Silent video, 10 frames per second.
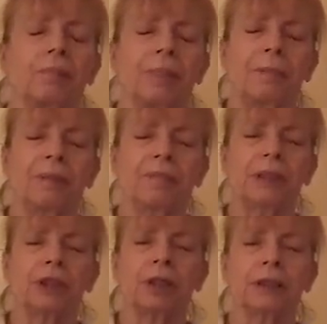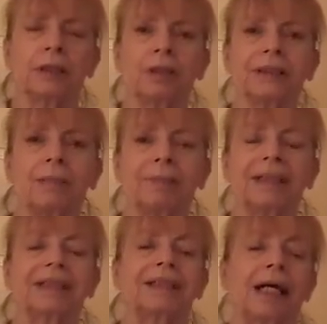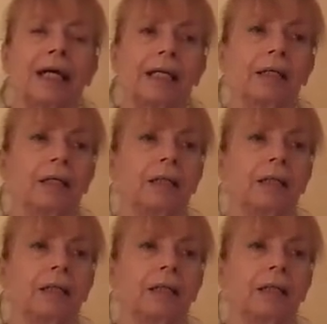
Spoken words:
people have been trying to contact me today.